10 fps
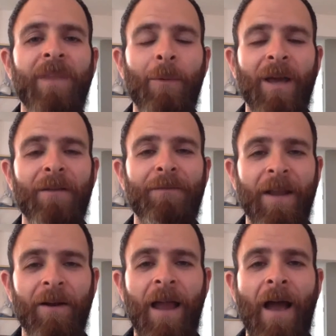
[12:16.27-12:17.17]
and we got to
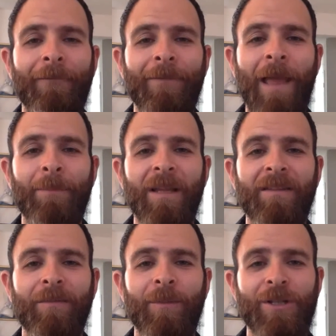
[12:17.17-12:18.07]
figure it out from that
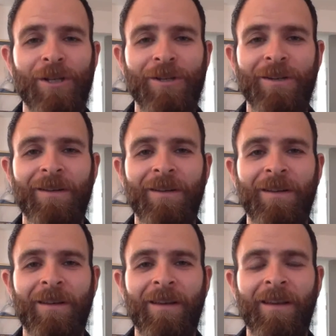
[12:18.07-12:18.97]
place of magician,
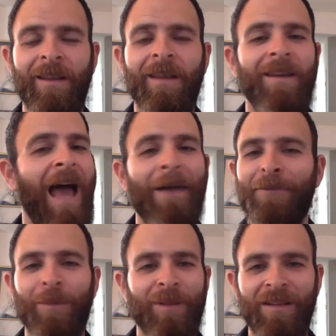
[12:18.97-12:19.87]
not
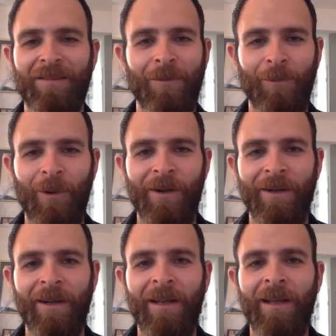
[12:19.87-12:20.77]
from the place of the warrior.